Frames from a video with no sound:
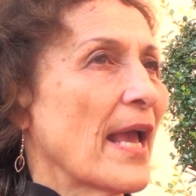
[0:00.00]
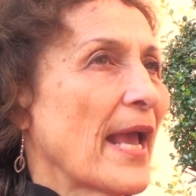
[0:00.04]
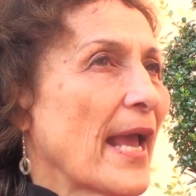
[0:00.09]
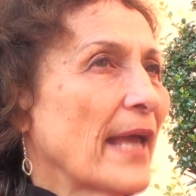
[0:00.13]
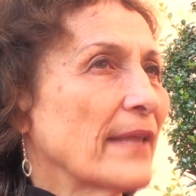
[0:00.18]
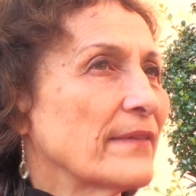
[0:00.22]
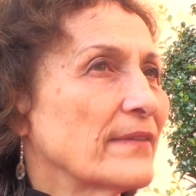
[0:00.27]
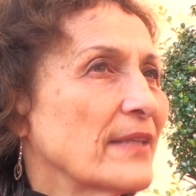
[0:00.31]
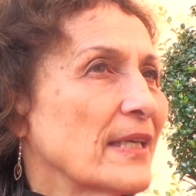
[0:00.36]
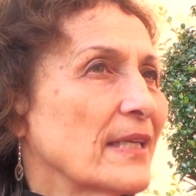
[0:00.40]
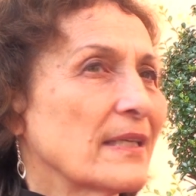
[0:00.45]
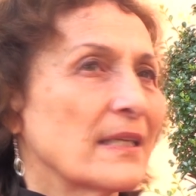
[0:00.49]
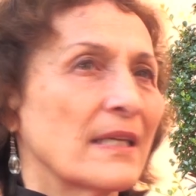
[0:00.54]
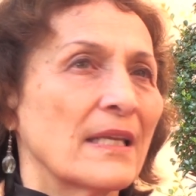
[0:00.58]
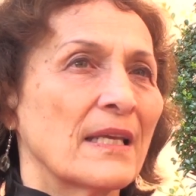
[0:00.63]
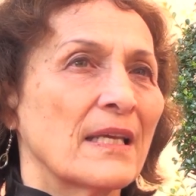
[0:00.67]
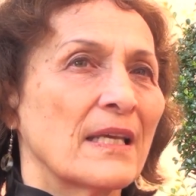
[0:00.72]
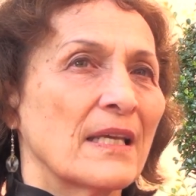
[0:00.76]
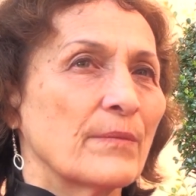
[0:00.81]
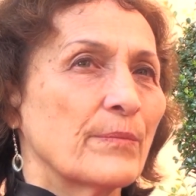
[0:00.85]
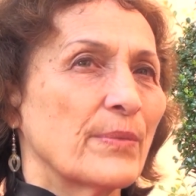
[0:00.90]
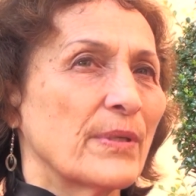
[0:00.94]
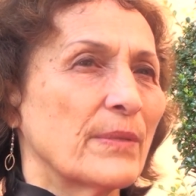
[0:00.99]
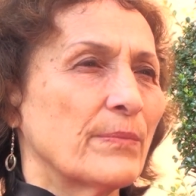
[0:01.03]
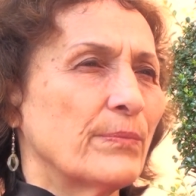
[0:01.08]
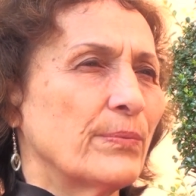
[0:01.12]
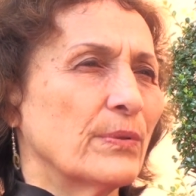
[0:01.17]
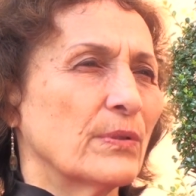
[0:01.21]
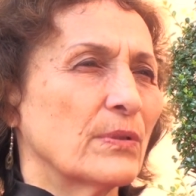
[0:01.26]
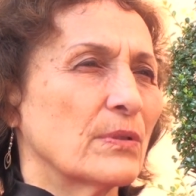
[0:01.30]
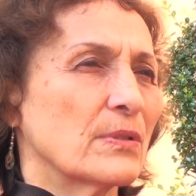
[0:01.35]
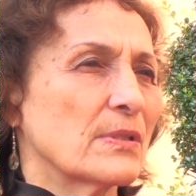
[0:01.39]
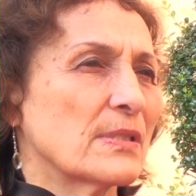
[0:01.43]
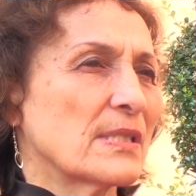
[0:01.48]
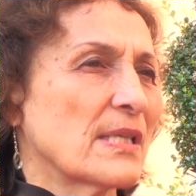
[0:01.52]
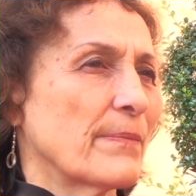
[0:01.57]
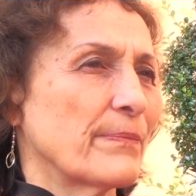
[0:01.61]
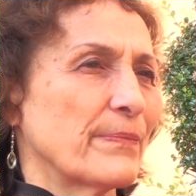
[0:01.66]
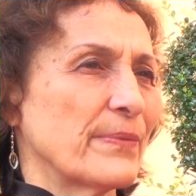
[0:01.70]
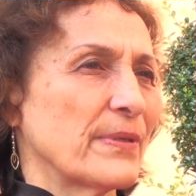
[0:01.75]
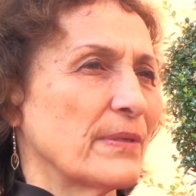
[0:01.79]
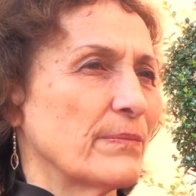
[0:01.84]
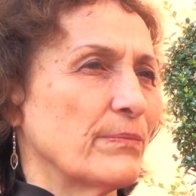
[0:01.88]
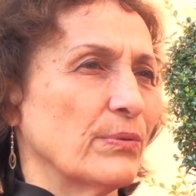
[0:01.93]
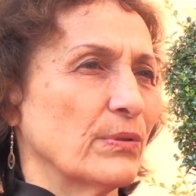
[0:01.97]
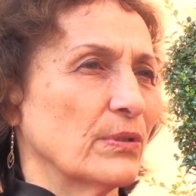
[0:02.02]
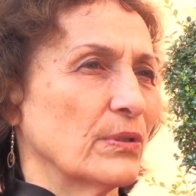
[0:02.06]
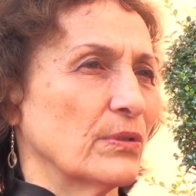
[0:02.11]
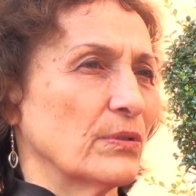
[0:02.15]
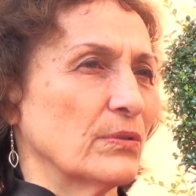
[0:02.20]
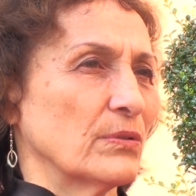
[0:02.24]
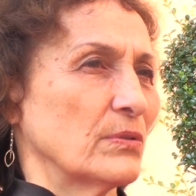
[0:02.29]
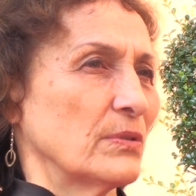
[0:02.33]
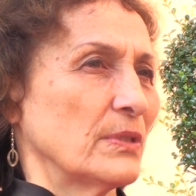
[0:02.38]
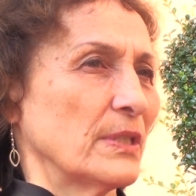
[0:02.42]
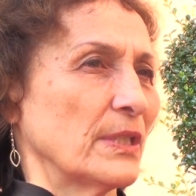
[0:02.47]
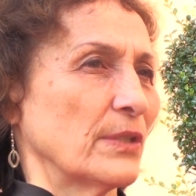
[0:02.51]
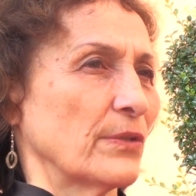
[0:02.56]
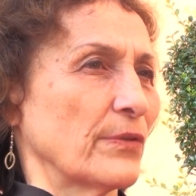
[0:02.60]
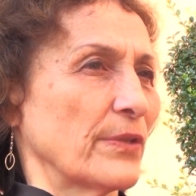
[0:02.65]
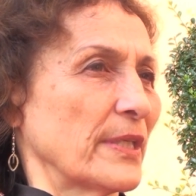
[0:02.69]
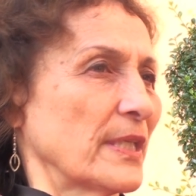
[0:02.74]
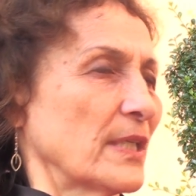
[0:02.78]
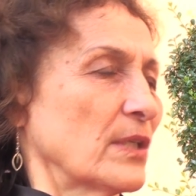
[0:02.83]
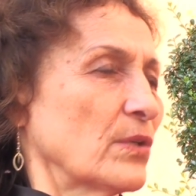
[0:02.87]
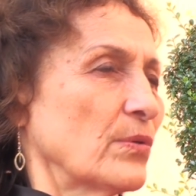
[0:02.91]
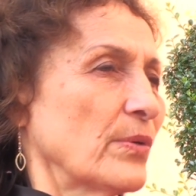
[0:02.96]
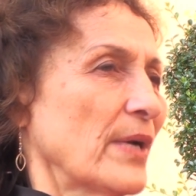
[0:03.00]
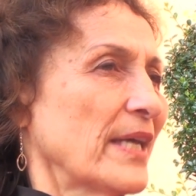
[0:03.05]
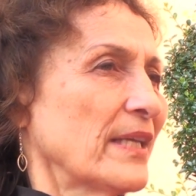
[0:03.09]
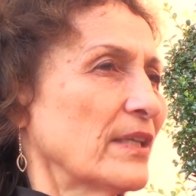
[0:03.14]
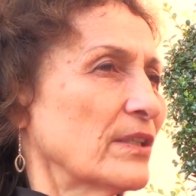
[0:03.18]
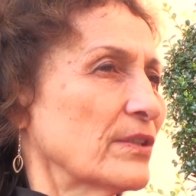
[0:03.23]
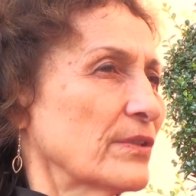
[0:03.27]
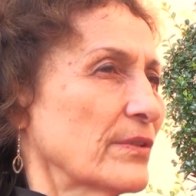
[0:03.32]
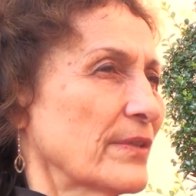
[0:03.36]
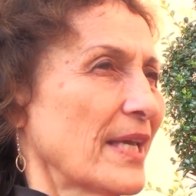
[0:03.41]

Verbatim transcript: And then people, some people near the equator,